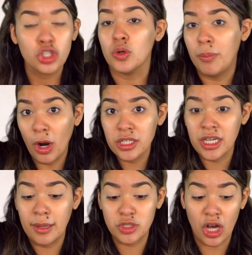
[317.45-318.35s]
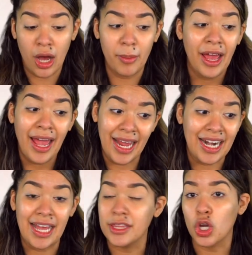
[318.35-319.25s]
to a part-time job,
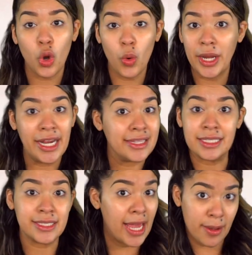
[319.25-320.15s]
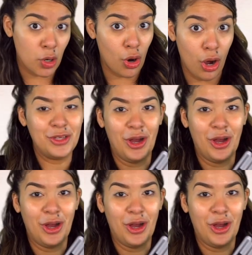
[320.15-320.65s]
and like the coin ain't the same, girl.